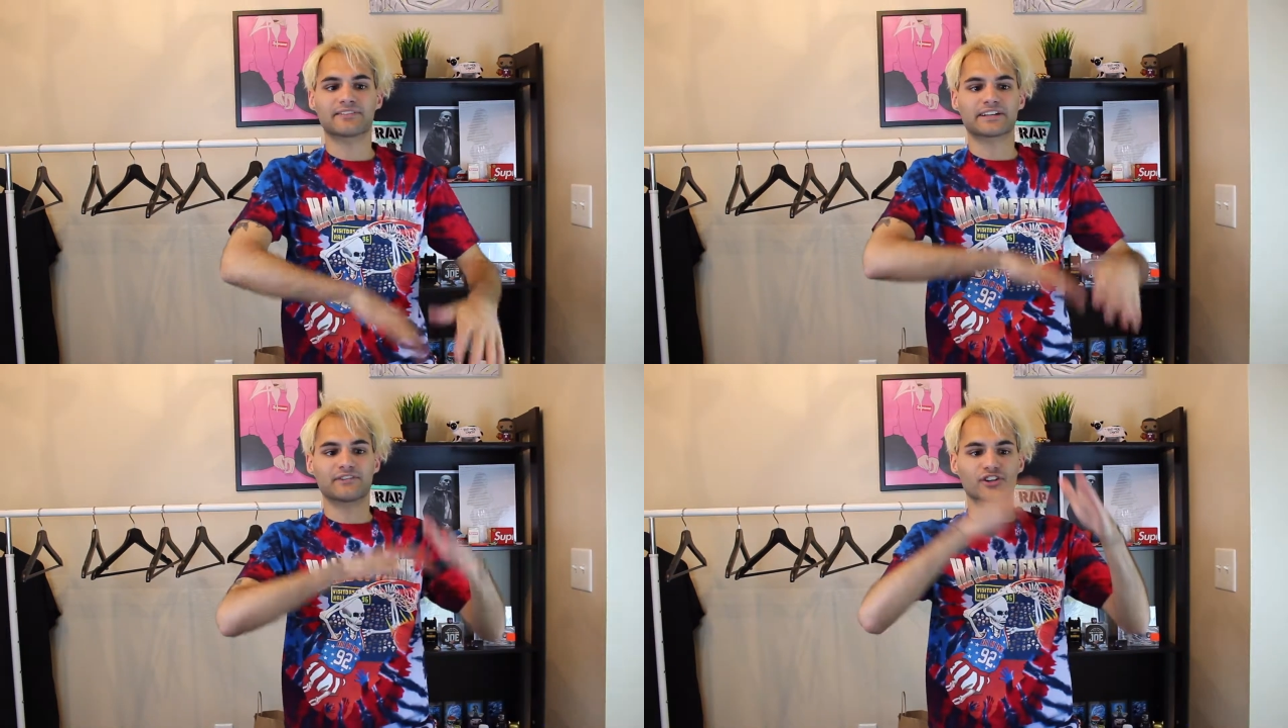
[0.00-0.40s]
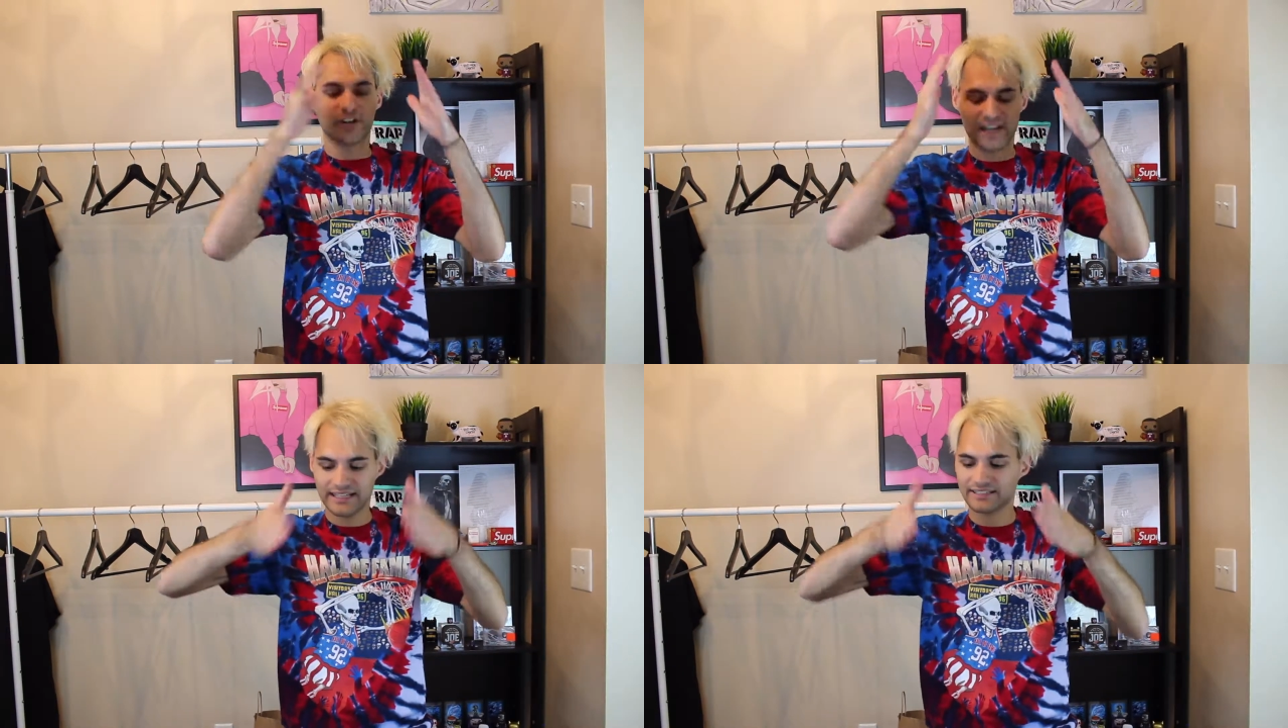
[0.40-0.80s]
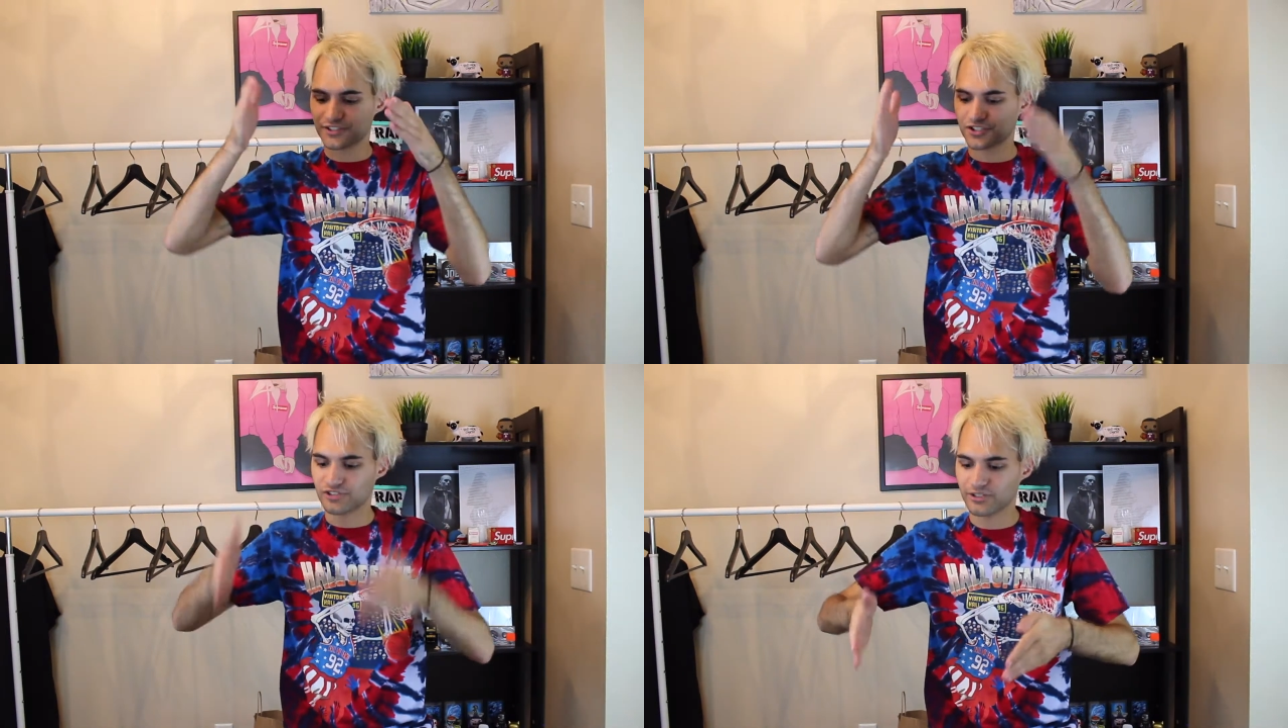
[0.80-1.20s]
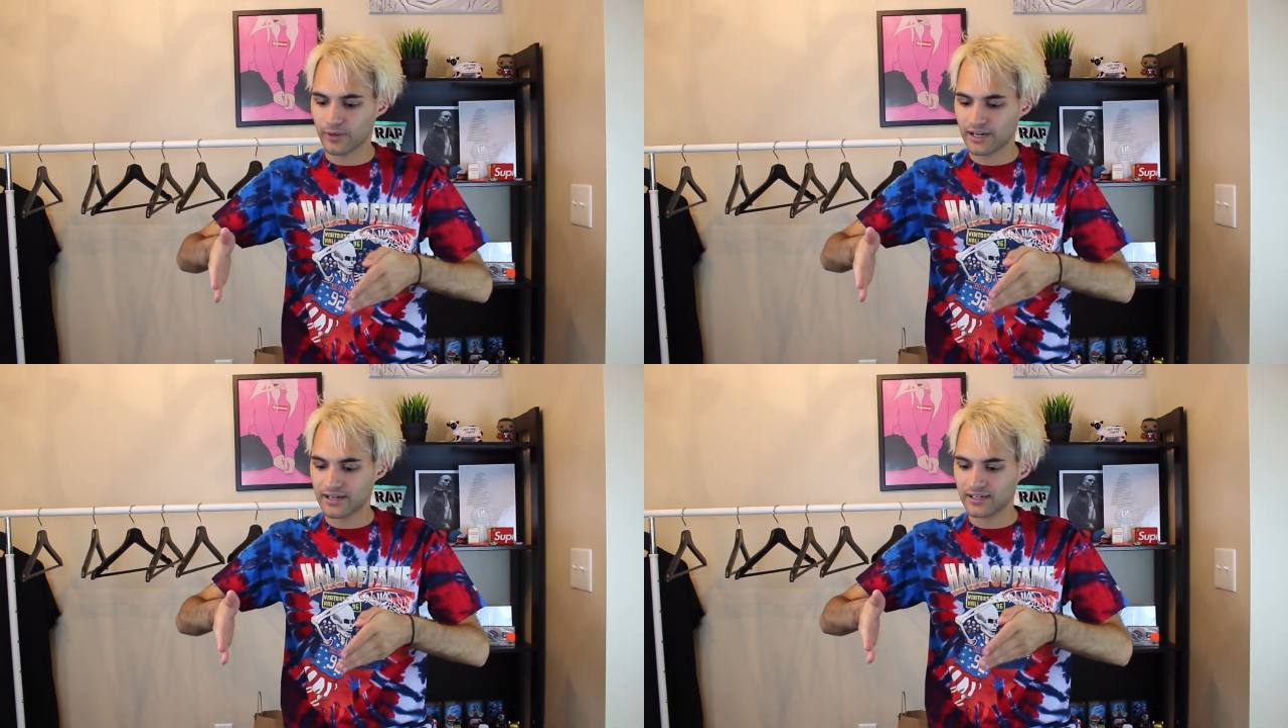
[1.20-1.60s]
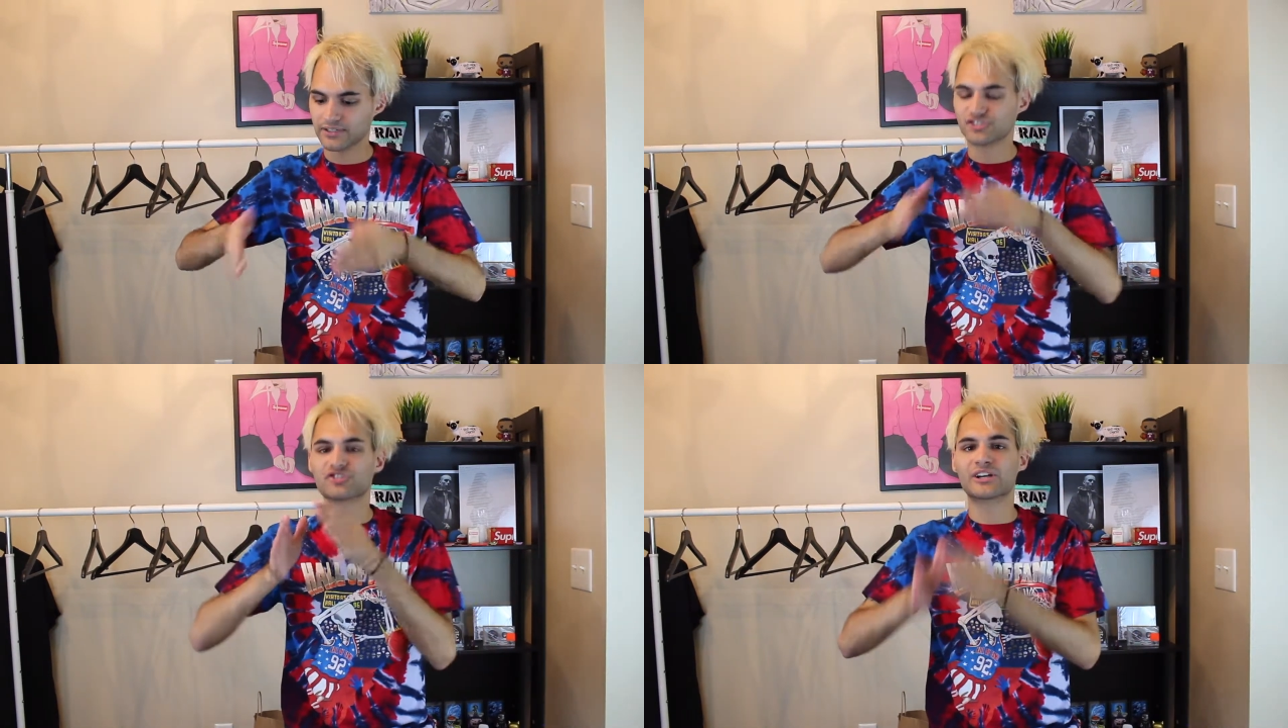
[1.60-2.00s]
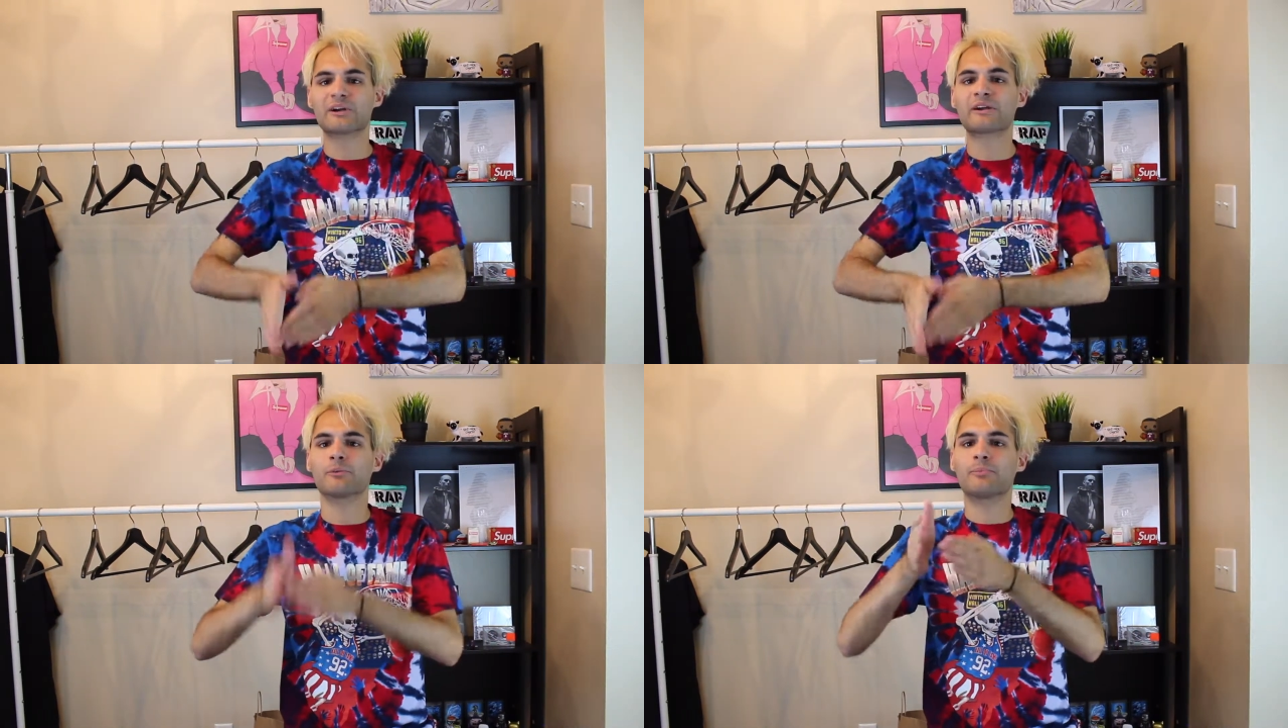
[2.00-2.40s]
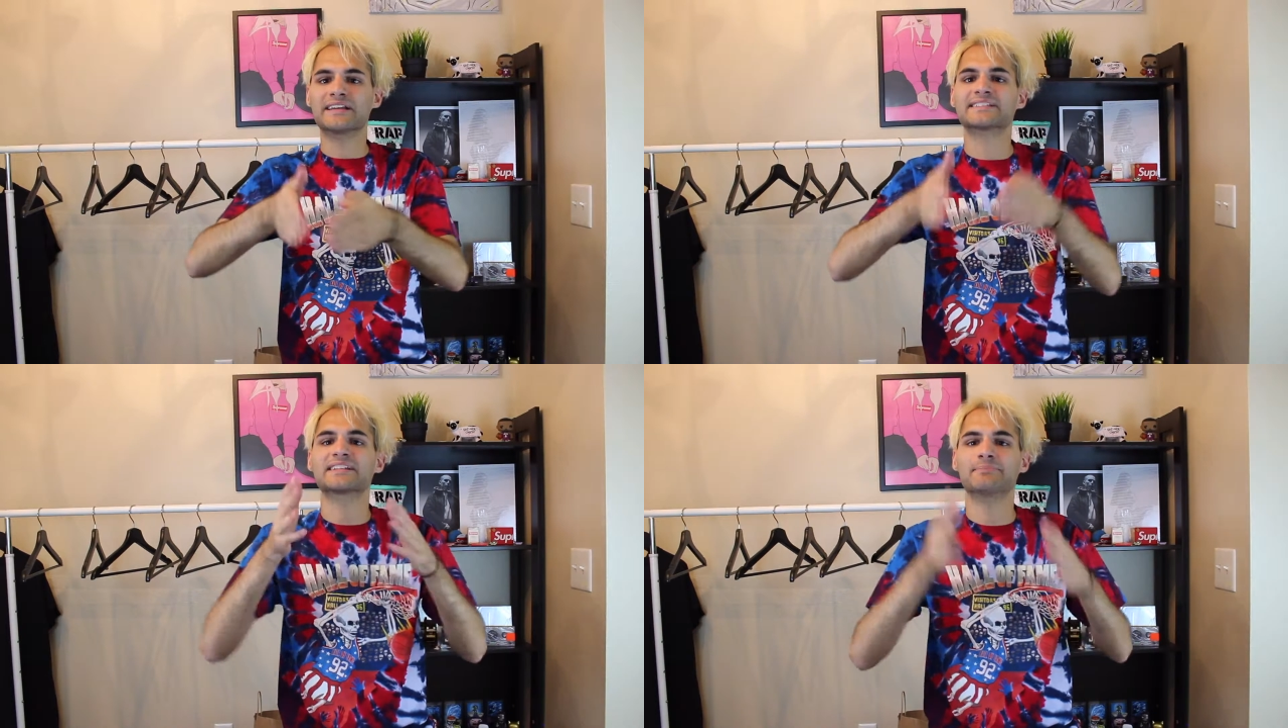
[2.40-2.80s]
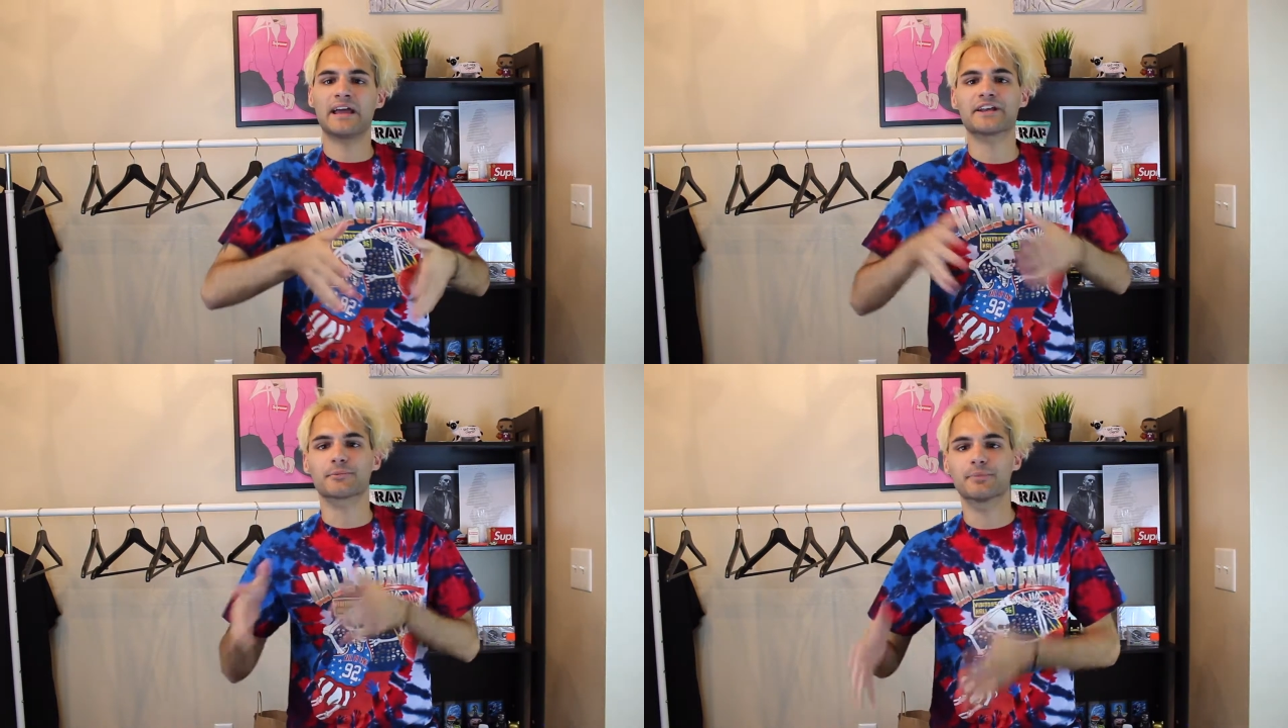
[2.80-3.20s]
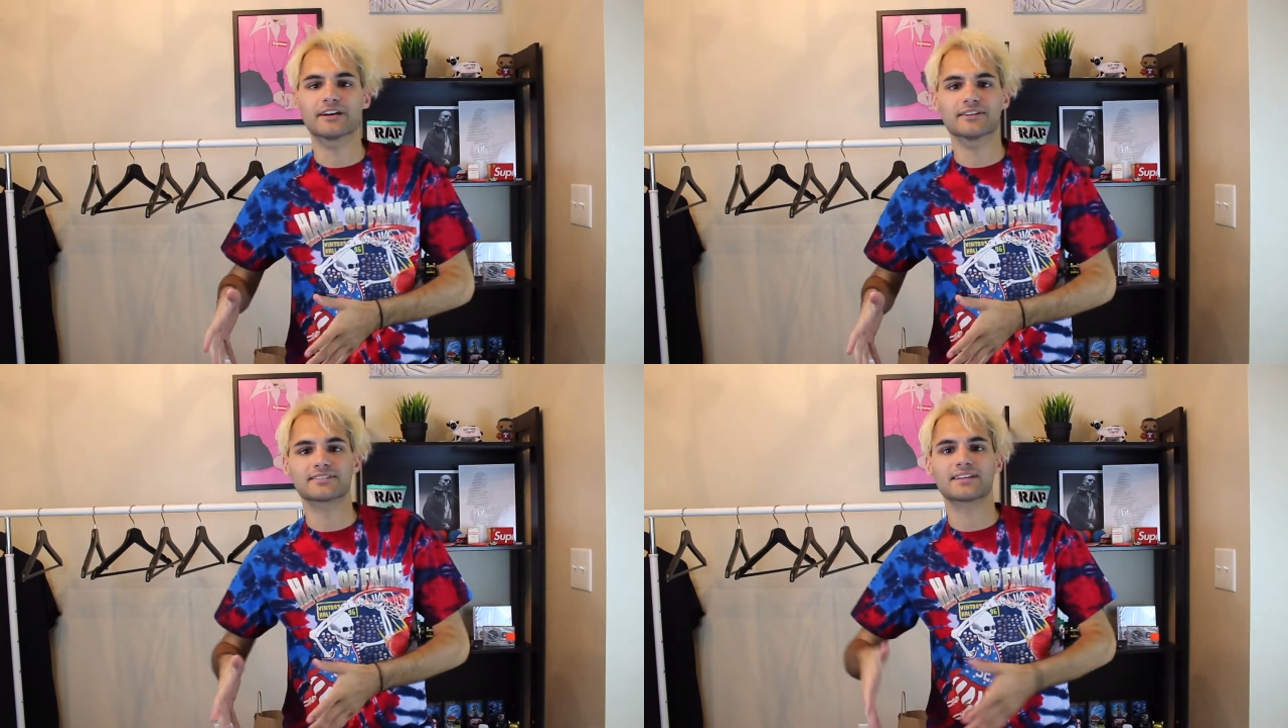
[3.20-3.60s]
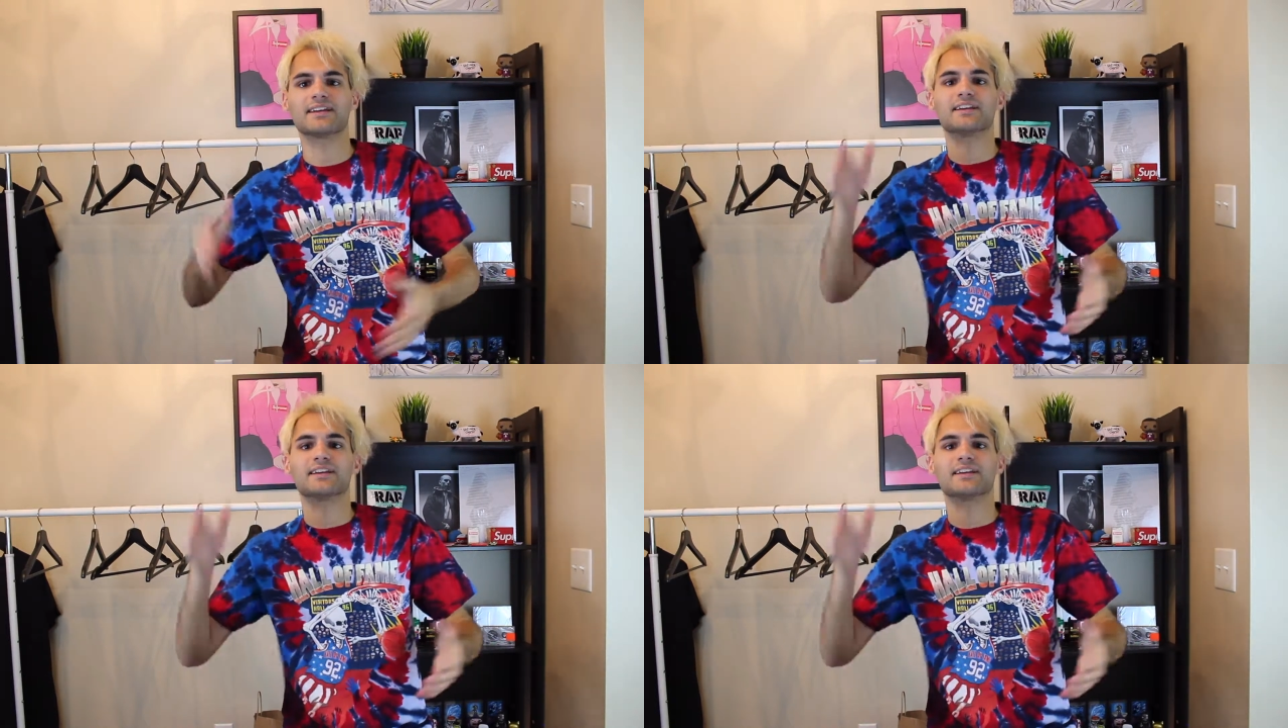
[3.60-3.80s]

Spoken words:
Like if you're into streetwear will basically pay your bills.